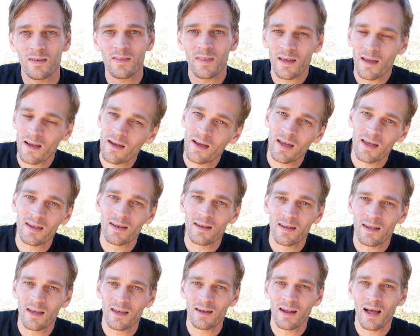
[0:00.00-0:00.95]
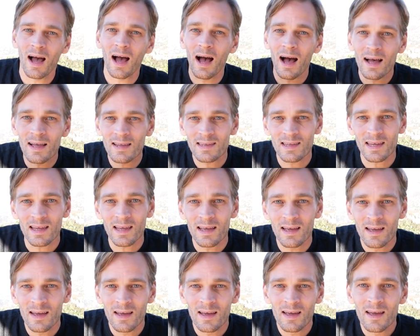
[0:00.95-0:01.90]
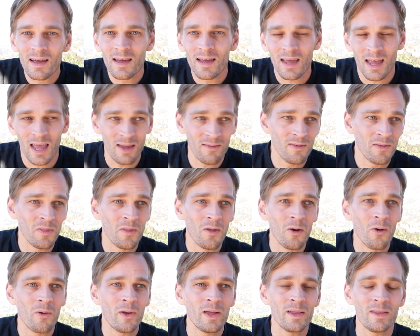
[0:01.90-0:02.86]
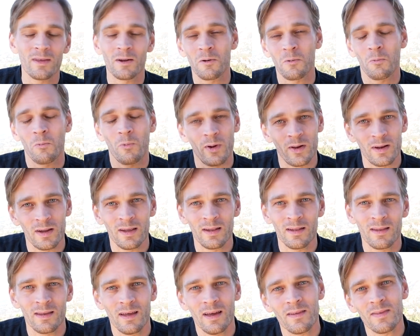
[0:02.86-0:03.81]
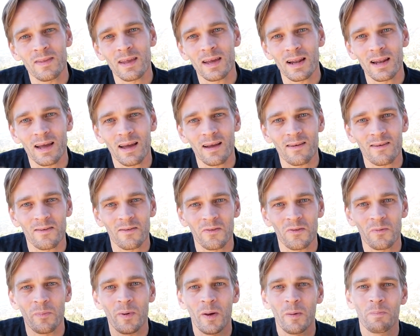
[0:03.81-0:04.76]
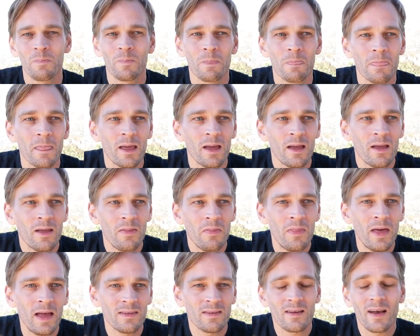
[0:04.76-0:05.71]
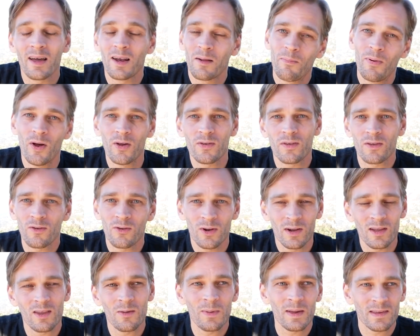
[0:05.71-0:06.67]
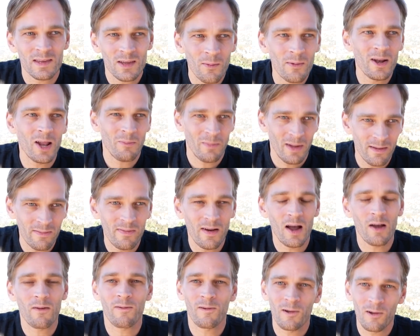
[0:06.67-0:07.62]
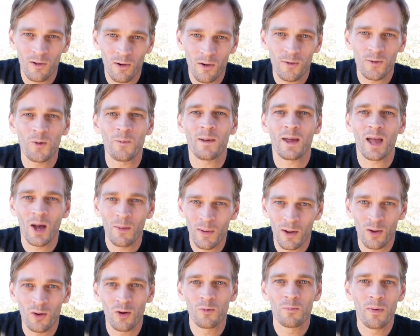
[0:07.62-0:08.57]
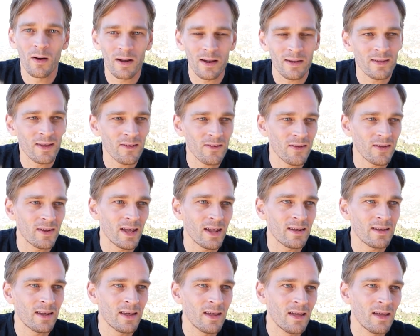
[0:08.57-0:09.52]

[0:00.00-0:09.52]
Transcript: there in Hasi, even though he didn't win in the elections. But that's the kind of person you need to be. Someone like my father-in-law to become a good politician, and